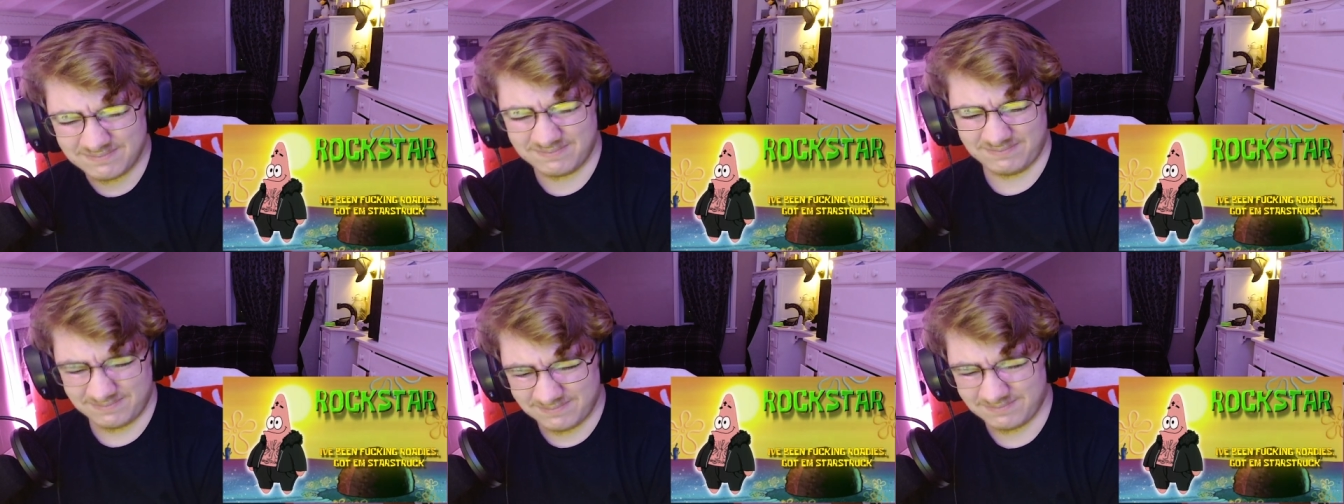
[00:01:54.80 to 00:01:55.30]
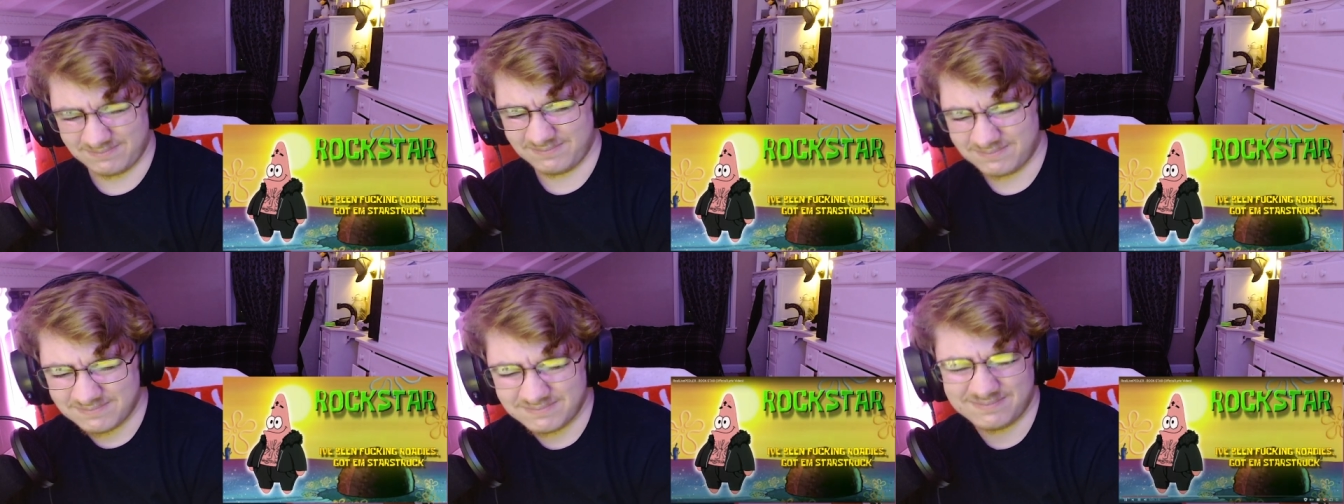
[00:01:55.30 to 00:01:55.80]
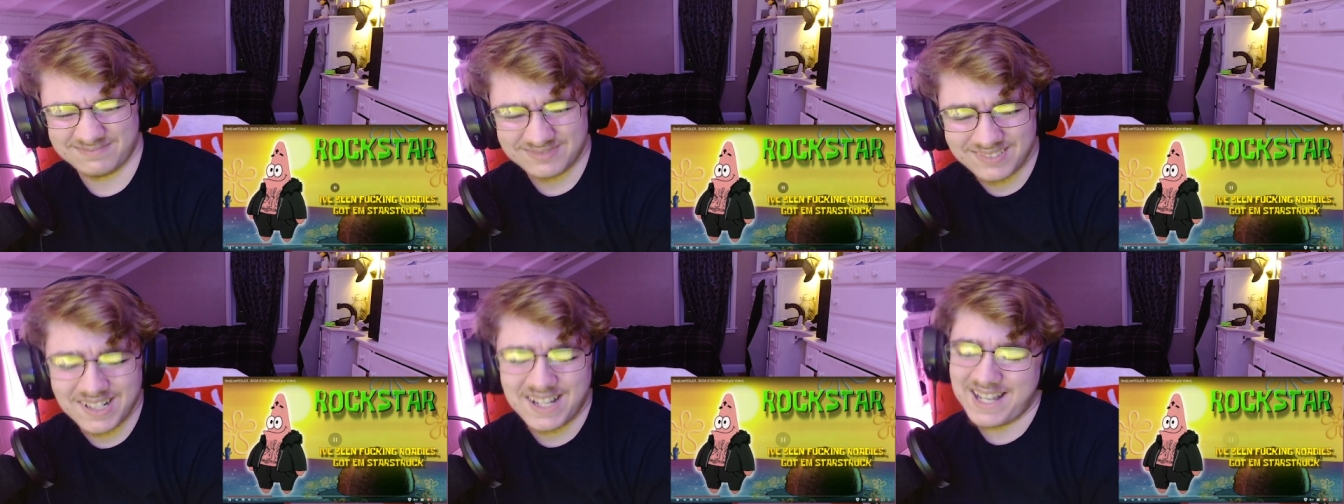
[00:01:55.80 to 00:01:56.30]

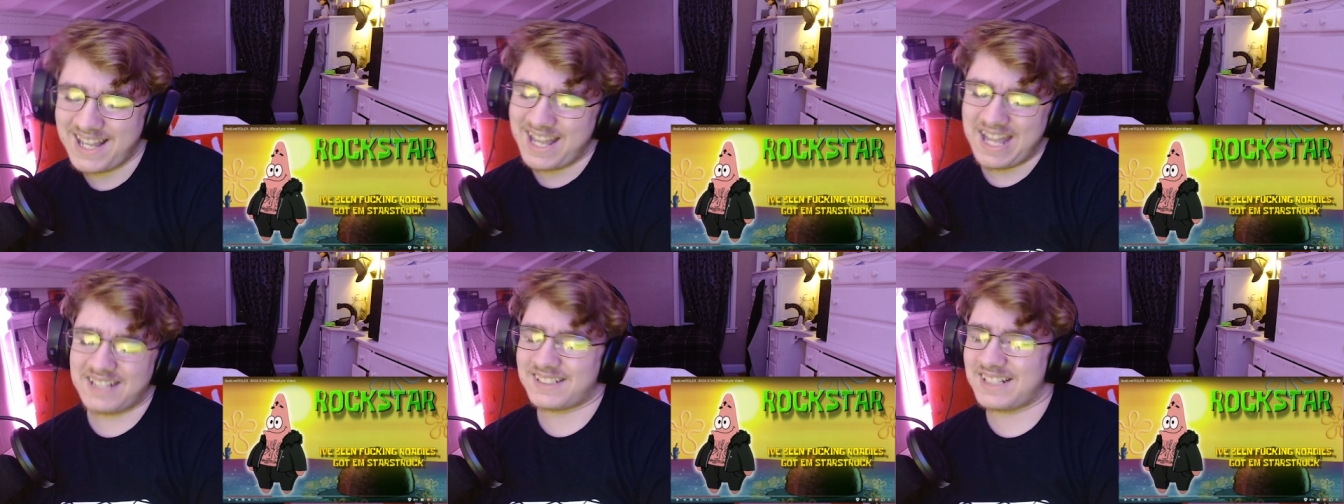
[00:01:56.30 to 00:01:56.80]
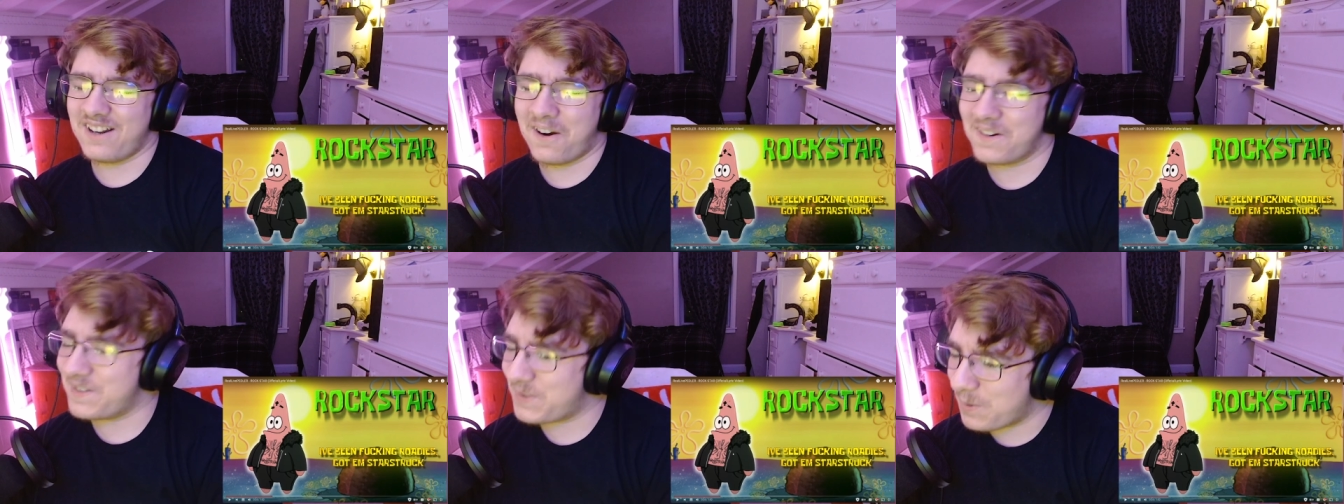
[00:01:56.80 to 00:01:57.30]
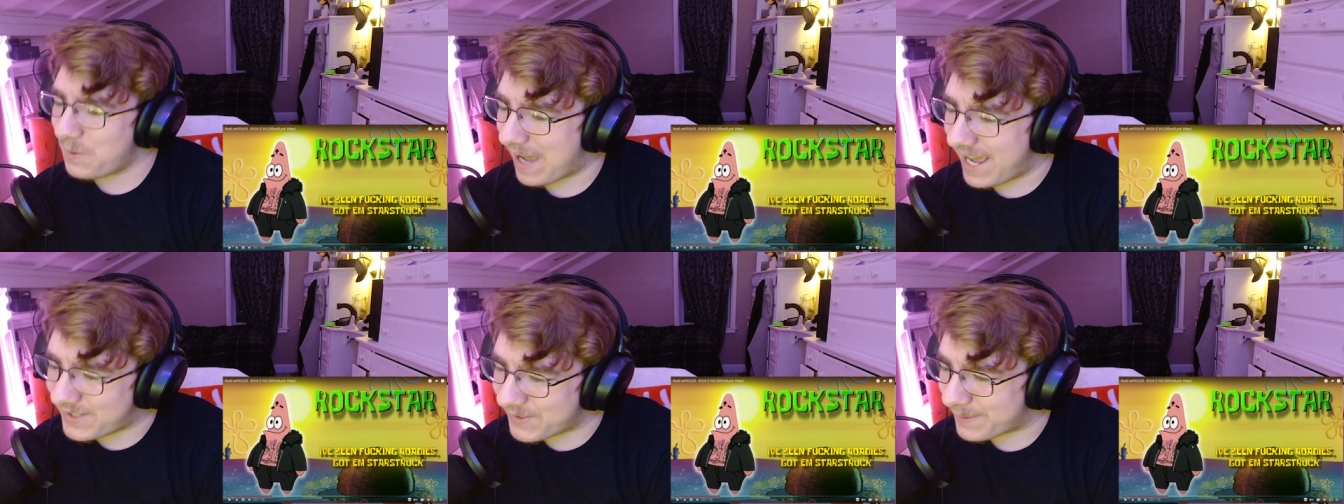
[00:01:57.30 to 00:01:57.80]
starstruck. It's kind of hard to do,
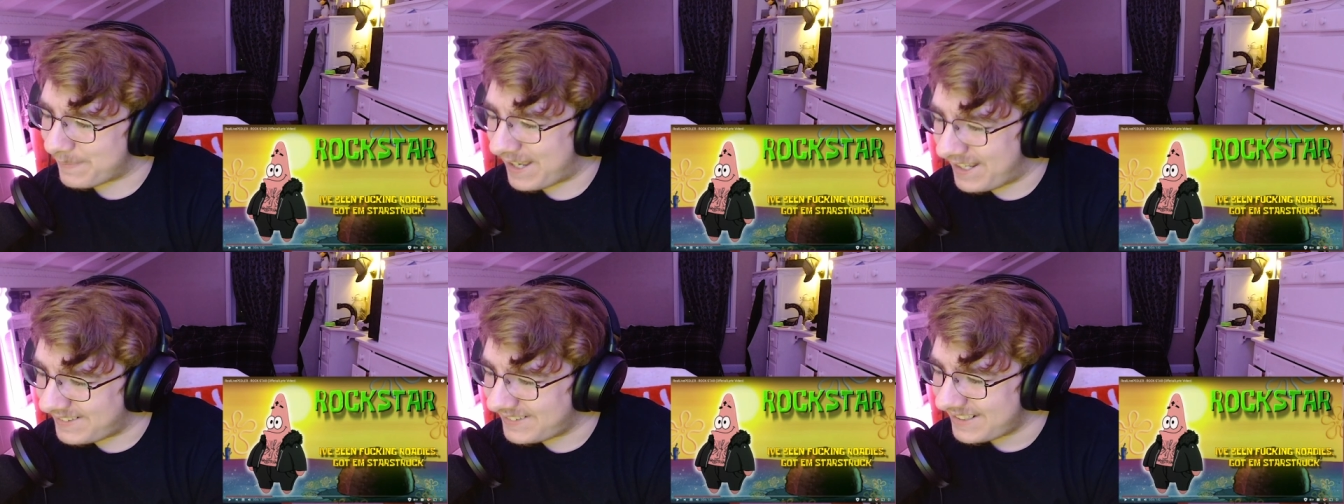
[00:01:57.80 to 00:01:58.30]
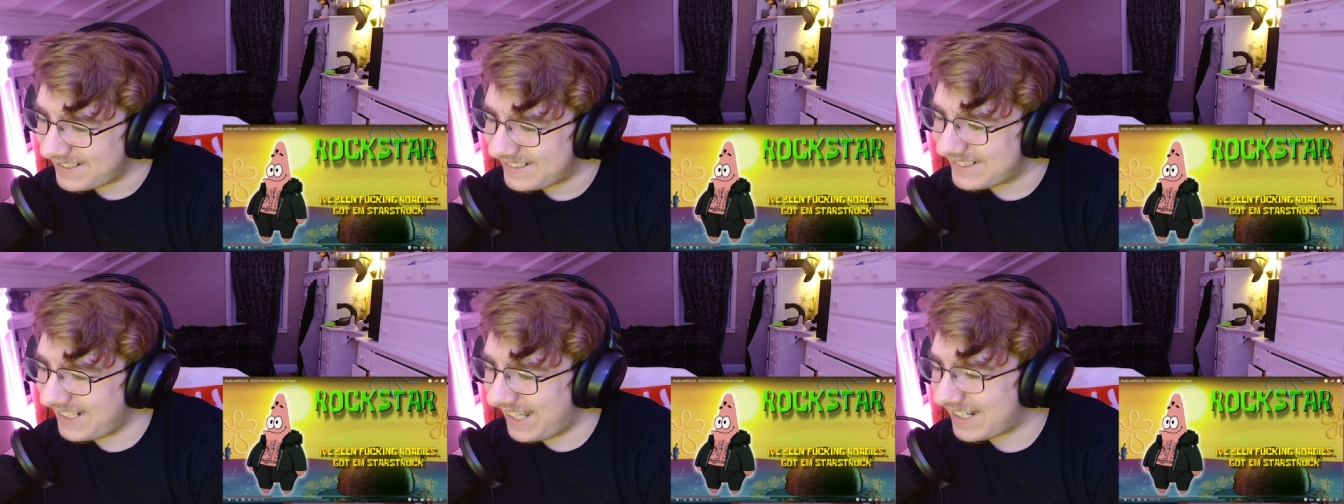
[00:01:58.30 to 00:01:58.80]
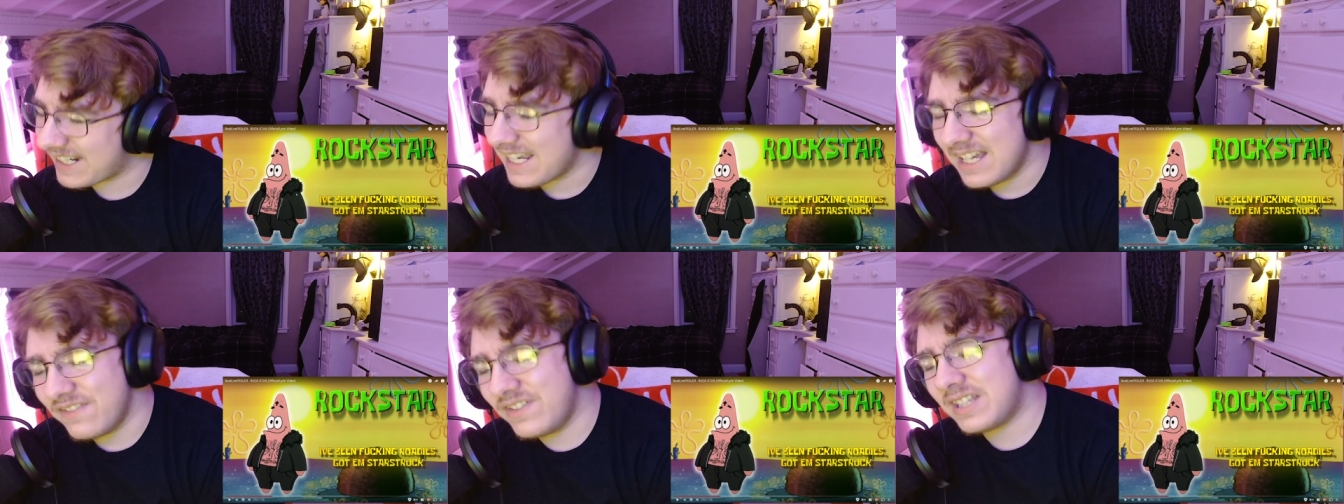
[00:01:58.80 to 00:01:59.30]
Patrick, man. Like,
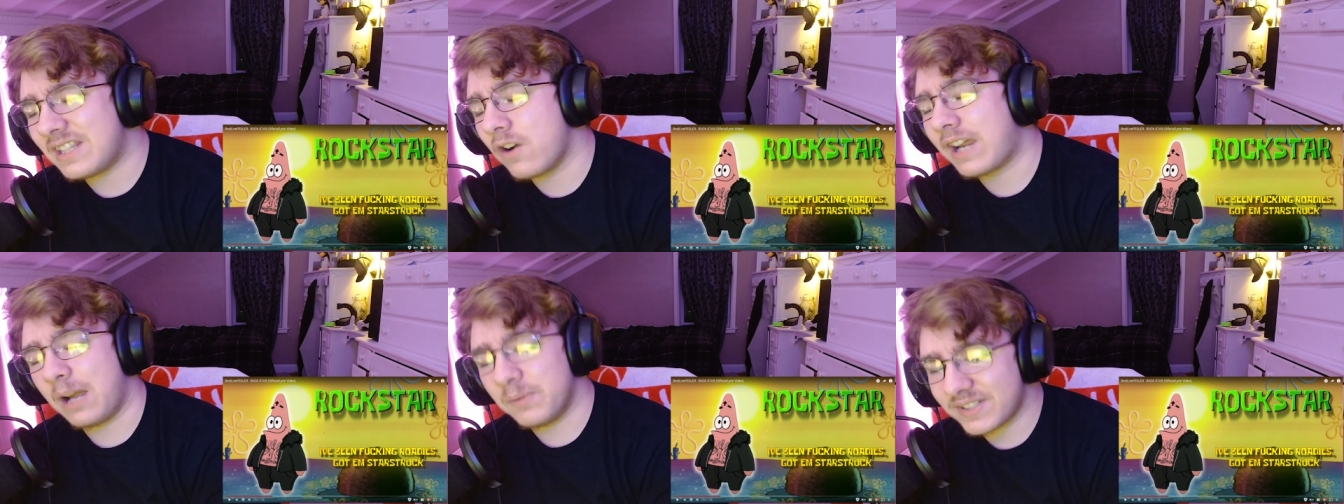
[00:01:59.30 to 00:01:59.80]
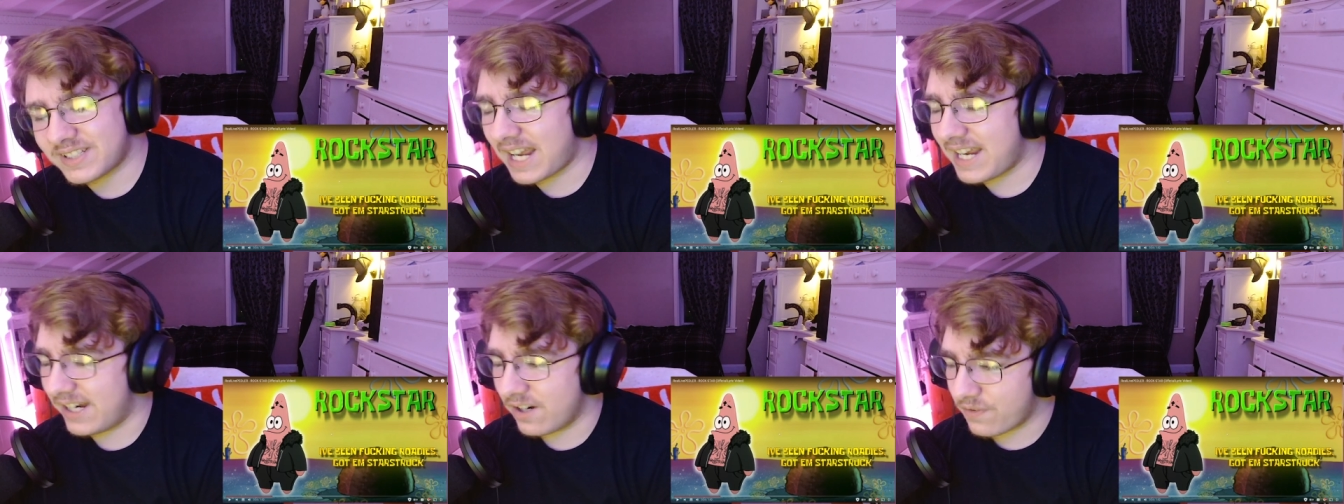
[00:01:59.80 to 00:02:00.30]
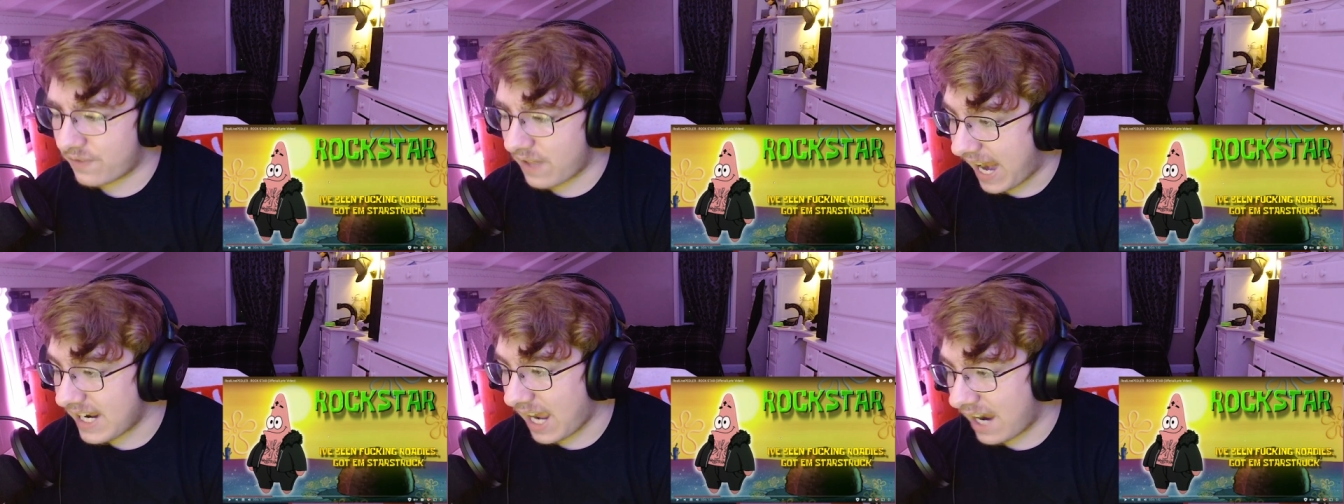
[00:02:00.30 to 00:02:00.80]
this, okay, I will say here, the
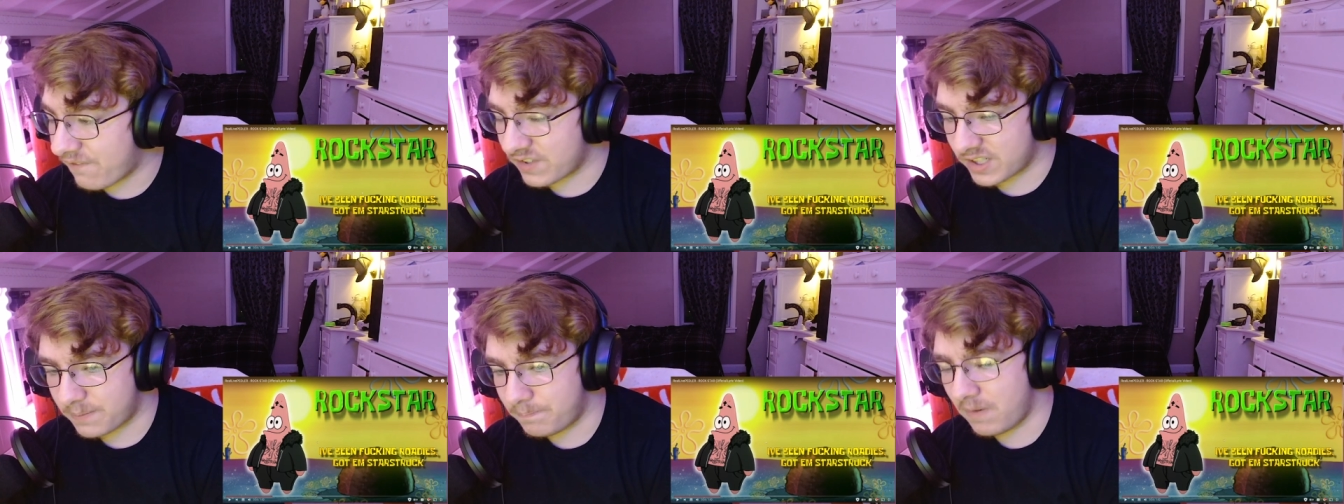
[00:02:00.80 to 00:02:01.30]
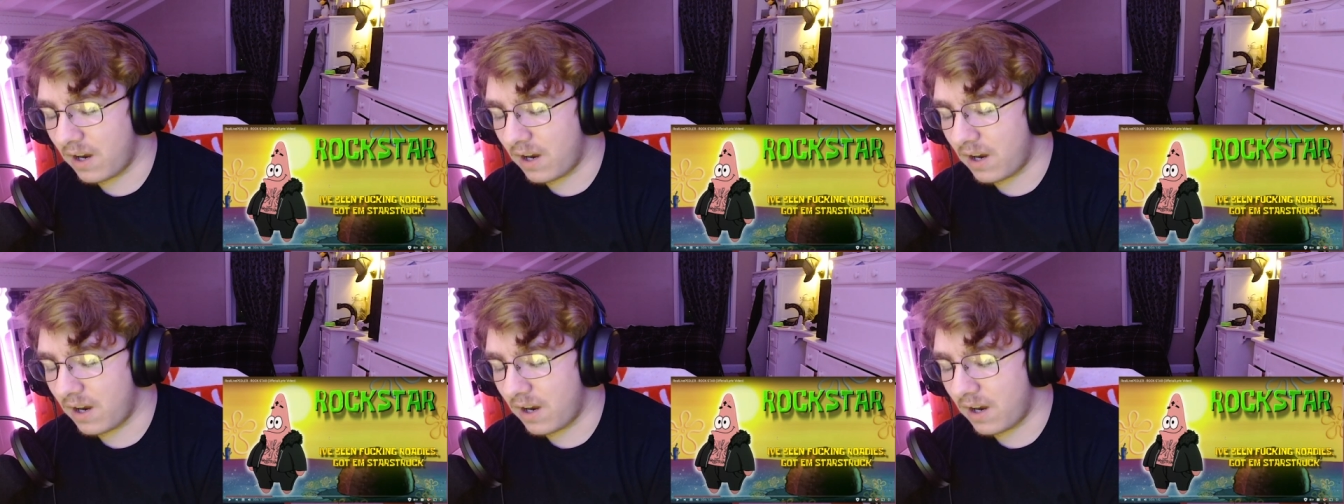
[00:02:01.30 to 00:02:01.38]
AI uh, for uh,